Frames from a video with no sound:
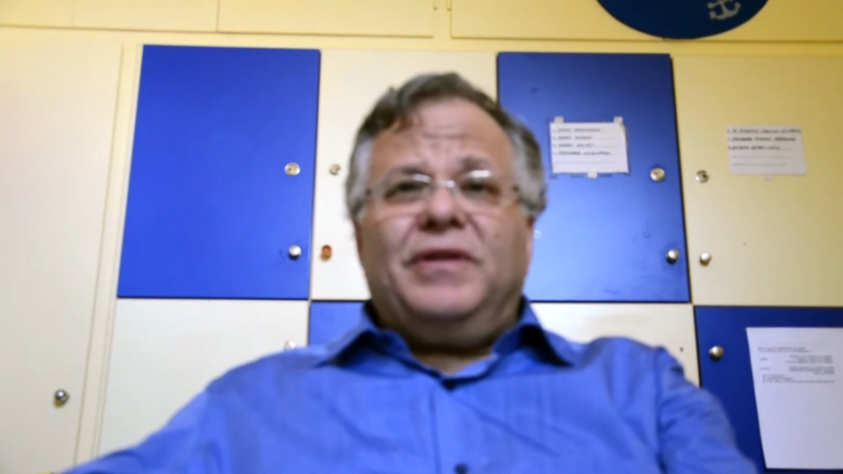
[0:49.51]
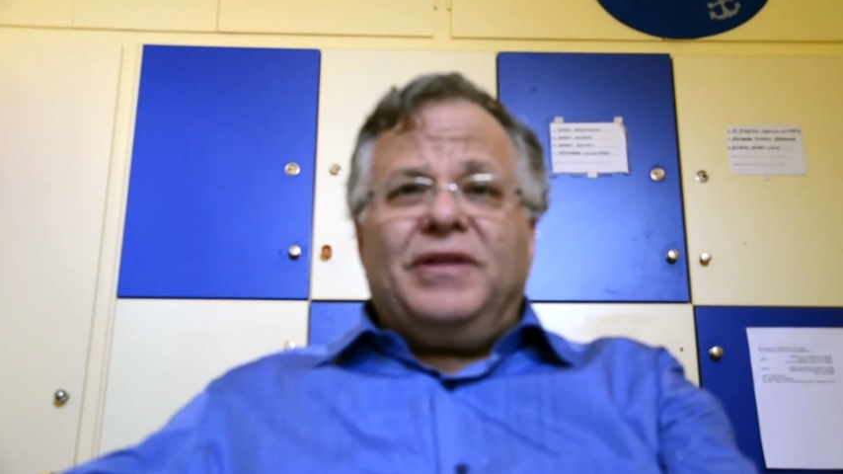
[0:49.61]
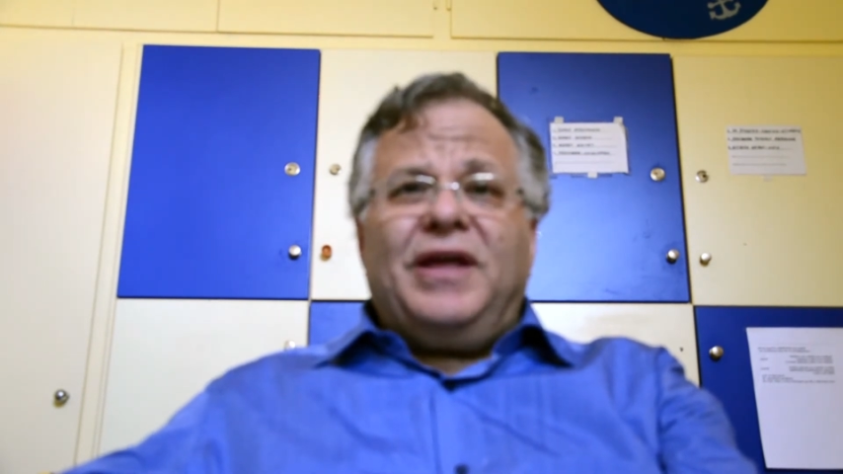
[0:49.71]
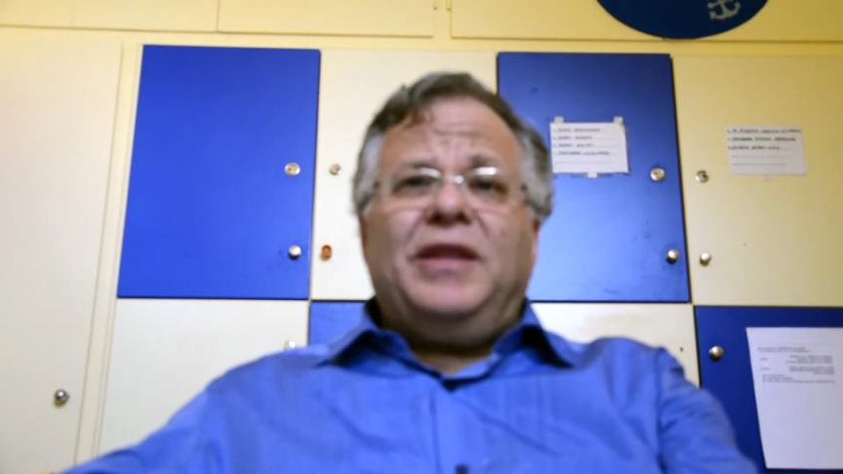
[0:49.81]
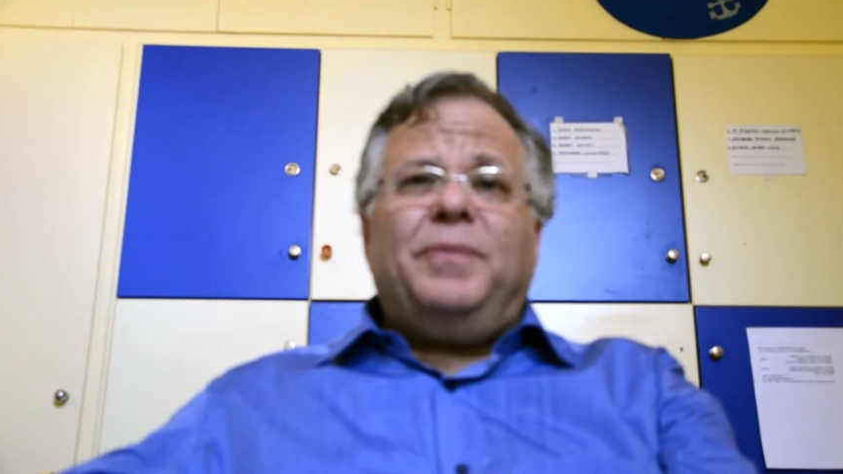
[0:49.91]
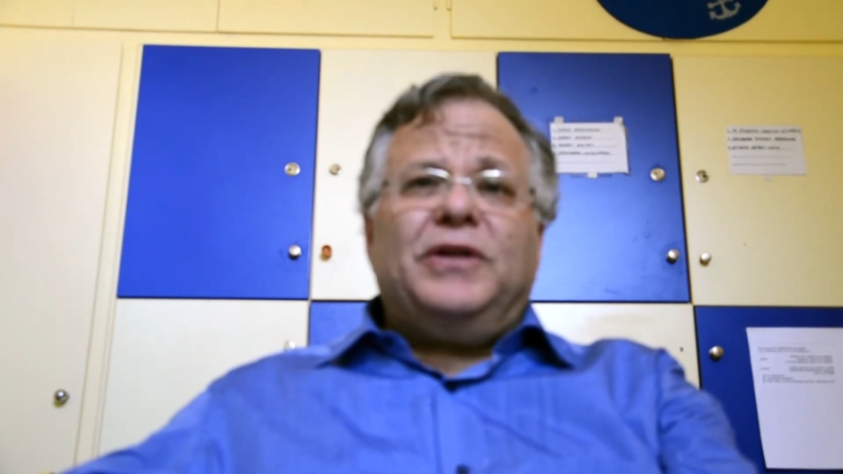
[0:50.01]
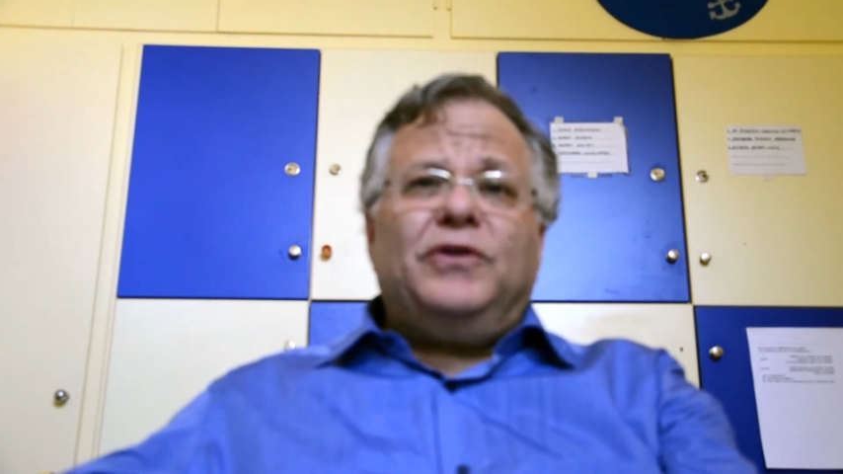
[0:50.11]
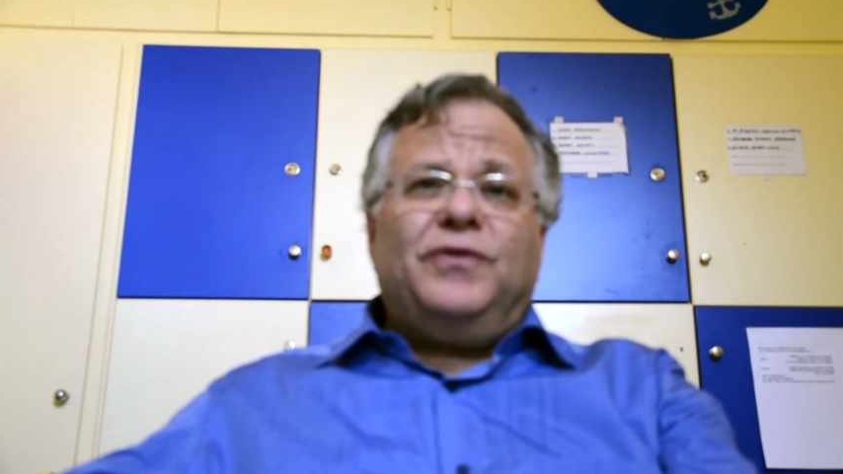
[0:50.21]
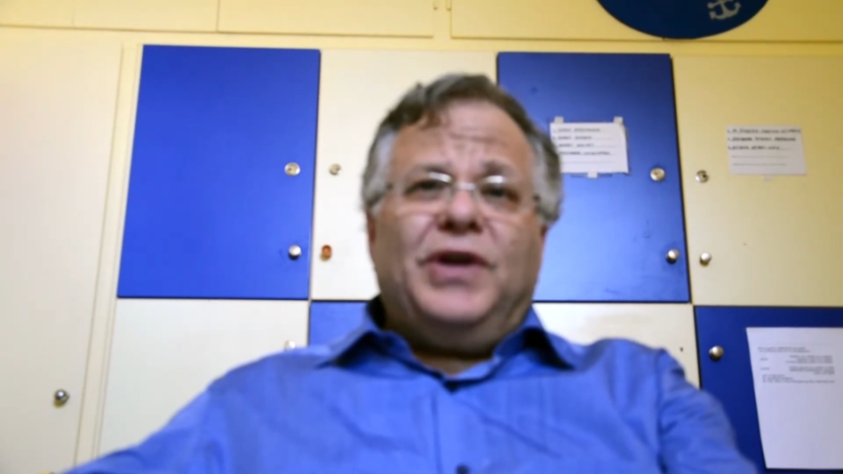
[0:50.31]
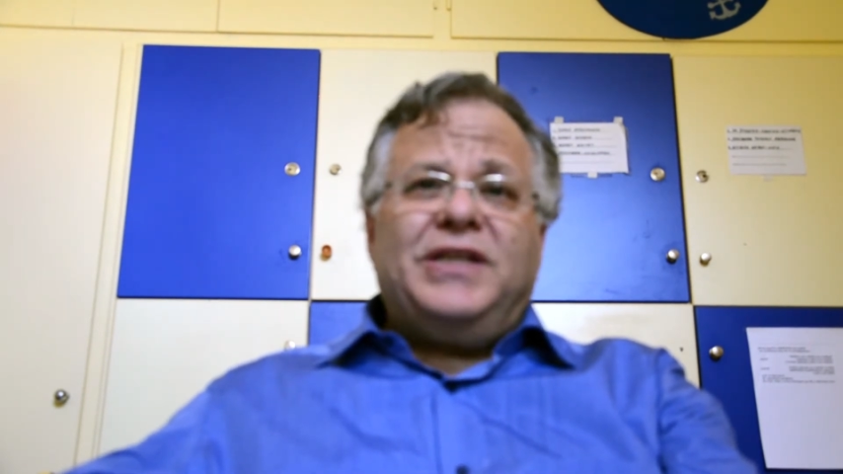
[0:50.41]
the other part
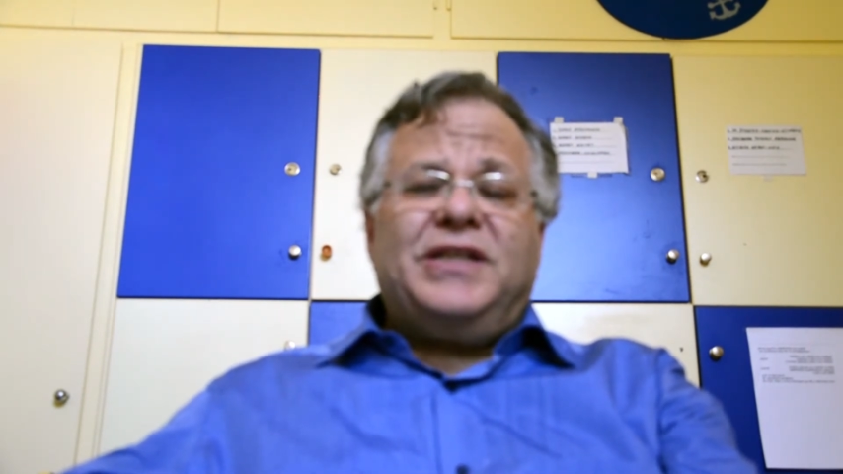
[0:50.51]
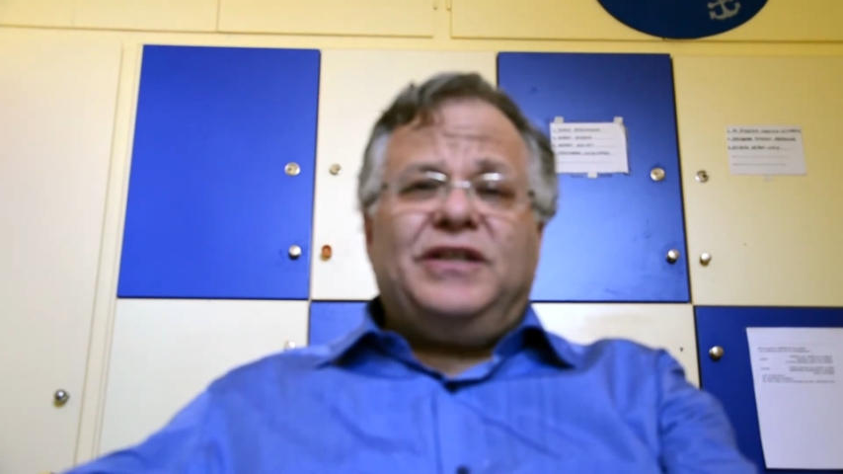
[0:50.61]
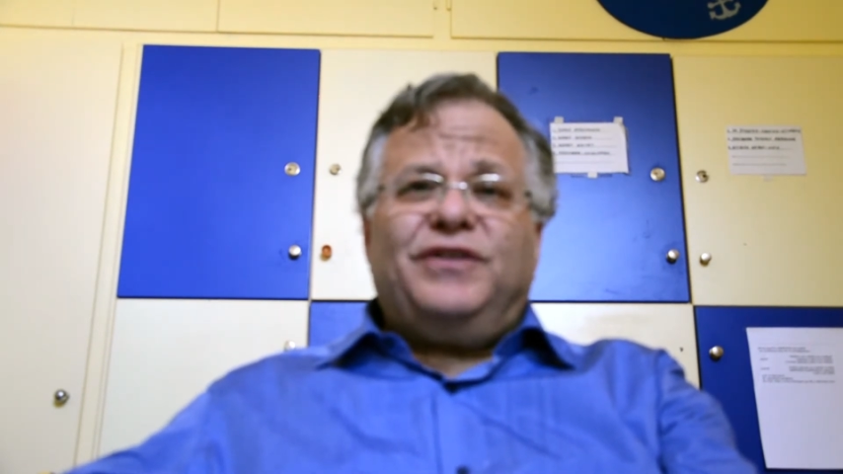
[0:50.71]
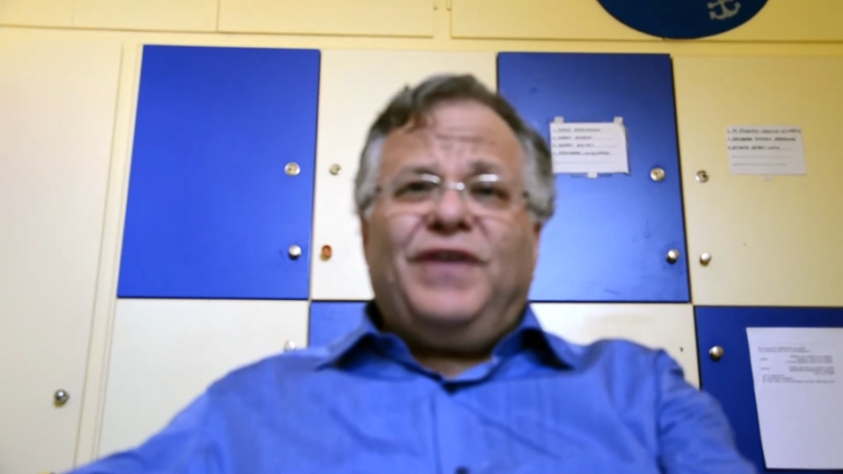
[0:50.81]
of Greece that is